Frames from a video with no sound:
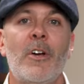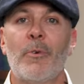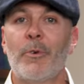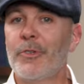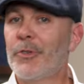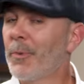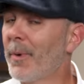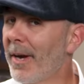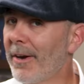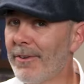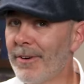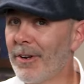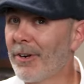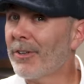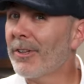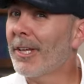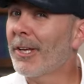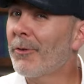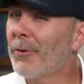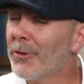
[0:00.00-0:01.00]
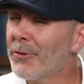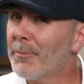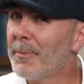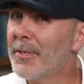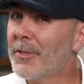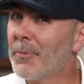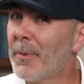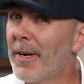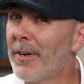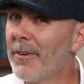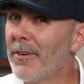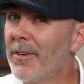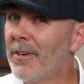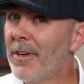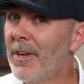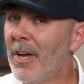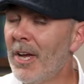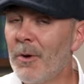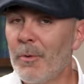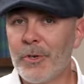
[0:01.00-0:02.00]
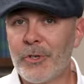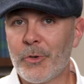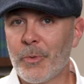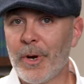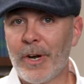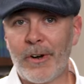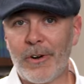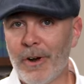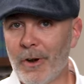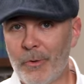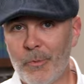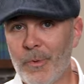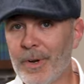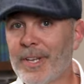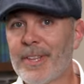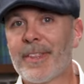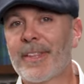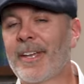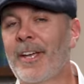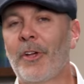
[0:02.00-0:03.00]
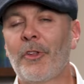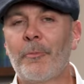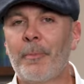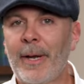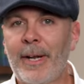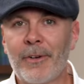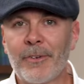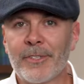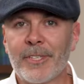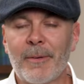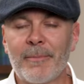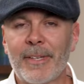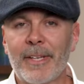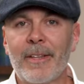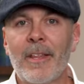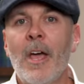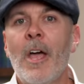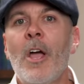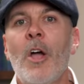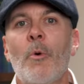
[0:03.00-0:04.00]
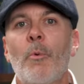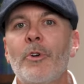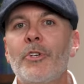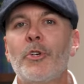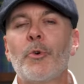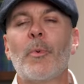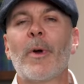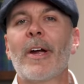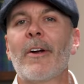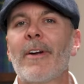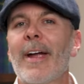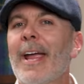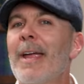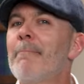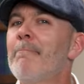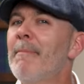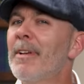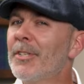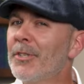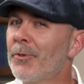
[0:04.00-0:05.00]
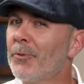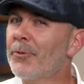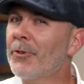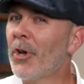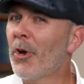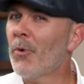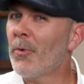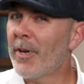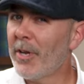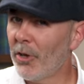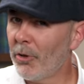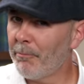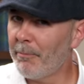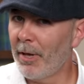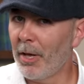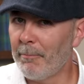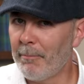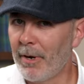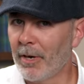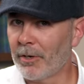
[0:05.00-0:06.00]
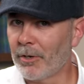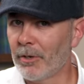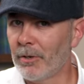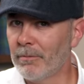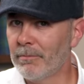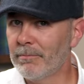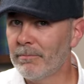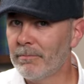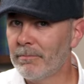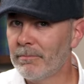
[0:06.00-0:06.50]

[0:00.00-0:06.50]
Would you wear an ugly Christmas sweater? Would you wear a wreath kilt pin or something? Would you wear a mistletoe kilt belt buckle?